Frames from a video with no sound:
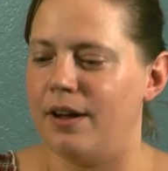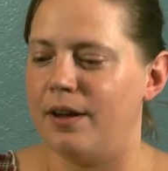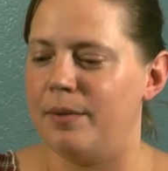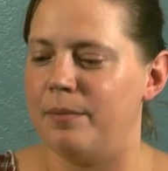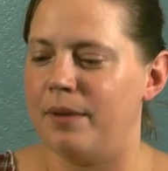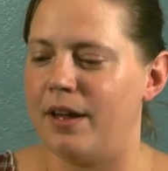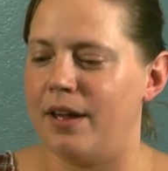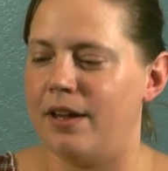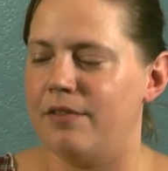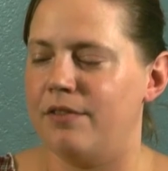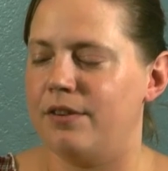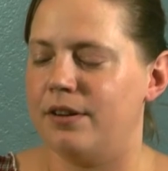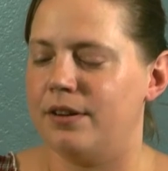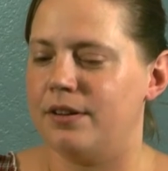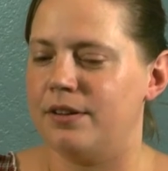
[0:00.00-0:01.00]
I
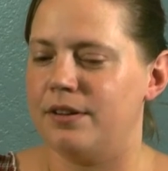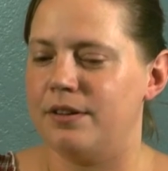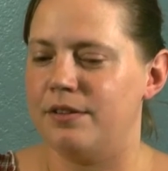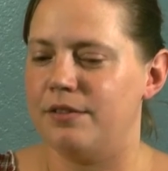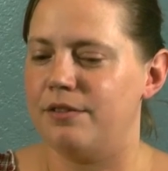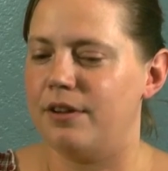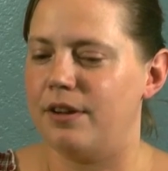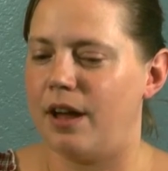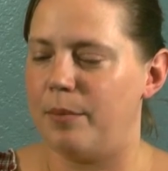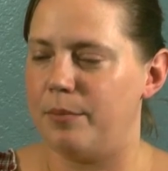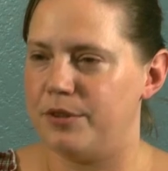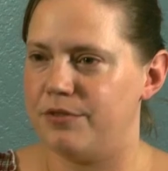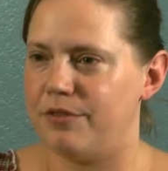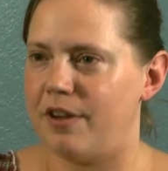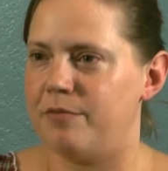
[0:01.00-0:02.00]
have a
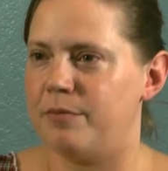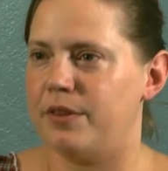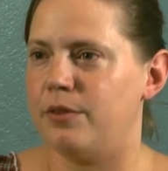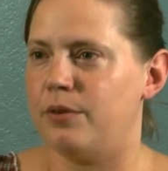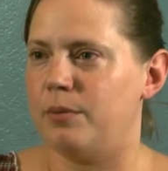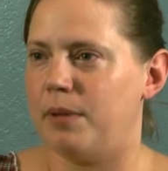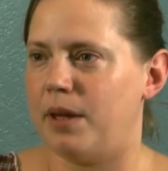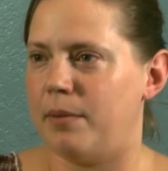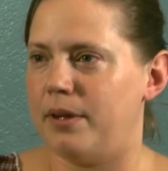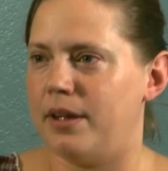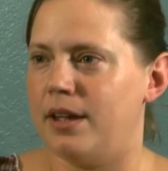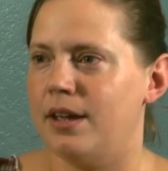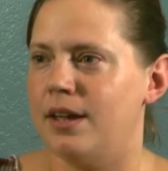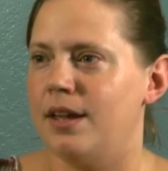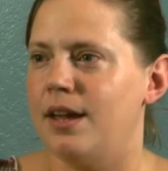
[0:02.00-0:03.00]
almost 5-month-old baby